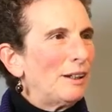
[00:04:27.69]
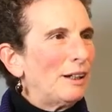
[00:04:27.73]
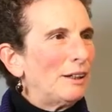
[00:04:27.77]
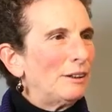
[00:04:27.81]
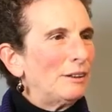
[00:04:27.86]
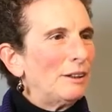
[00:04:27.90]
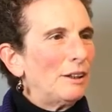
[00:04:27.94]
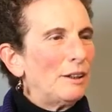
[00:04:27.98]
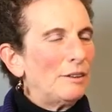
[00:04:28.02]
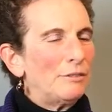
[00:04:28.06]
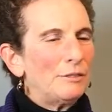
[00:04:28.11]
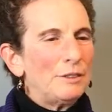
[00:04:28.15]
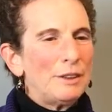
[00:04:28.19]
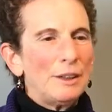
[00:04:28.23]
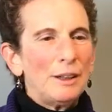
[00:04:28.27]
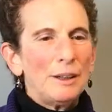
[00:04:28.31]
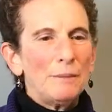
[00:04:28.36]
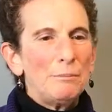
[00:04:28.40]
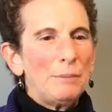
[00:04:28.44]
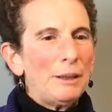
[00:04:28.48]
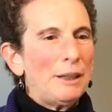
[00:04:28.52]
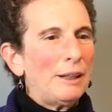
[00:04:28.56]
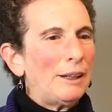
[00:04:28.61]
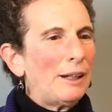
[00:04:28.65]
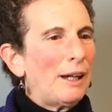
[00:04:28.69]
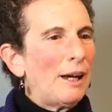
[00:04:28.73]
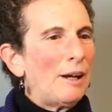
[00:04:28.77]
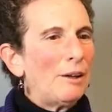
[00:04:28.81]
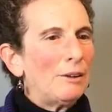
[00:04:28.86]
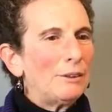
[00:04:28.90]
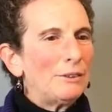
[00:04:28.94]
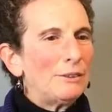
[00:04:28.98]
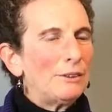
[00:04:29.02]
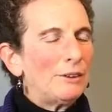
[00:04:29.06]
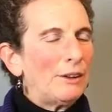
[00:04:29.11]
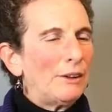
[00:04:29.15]
I loved being
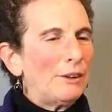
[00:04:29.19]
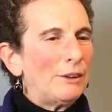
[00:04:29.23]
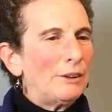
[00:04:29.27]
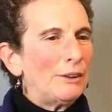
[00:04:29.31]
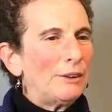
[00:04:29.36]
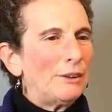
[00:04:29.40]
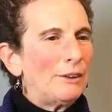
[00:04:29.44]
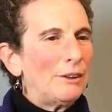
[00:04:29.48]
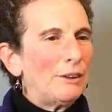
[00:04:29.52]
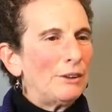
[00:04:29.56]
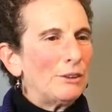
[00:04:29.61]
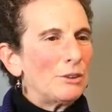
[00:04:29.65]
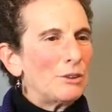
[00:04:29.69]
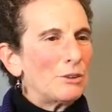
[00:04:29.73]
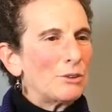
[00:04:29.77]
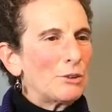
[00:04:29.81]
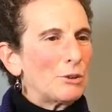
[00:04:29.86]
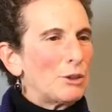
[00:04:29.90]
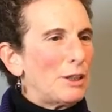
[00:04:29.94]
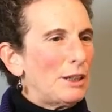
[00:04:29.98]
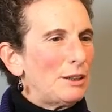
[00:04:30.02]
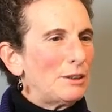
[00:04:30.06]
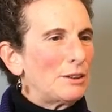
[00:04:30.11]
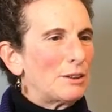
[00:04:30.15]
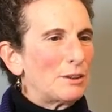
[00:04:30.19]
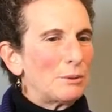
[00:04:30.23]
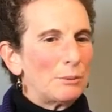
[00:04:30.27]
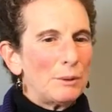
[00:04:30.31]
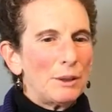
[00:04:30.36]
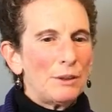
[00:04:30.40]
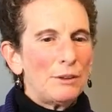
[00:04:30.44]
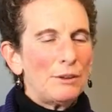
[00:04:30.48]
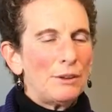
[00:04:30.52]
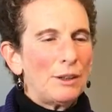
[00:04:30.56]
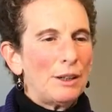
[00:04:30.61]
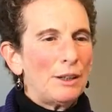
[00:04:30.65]
out on the streets
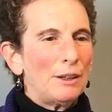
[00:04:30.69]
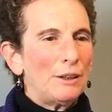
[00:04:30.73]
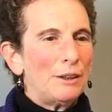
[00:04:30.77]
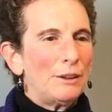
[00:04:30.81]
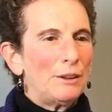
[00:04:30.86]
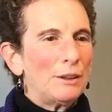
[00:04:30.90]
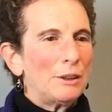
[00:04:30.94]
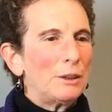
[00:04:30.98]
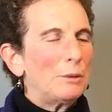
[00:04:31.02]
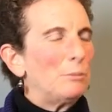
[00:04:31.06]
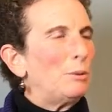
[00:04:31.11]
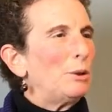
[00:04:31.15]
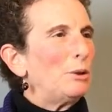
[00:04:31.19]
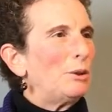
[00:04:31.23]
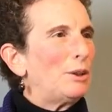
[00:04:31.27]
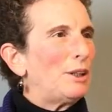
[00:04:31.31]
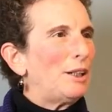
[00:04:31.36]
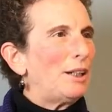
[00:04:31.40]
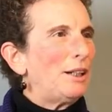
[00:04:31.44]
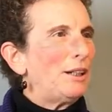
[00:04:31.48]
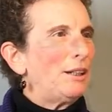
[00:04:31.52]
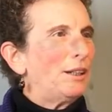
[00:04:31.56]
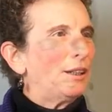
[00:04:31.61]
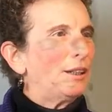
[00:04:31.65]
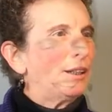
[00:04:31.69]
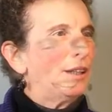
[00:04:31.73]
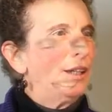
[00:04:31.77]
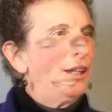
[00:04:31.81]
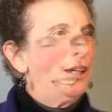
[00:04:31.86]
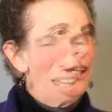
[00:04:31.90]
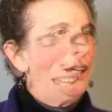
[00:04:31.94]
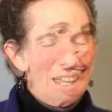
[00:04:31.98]
with the community and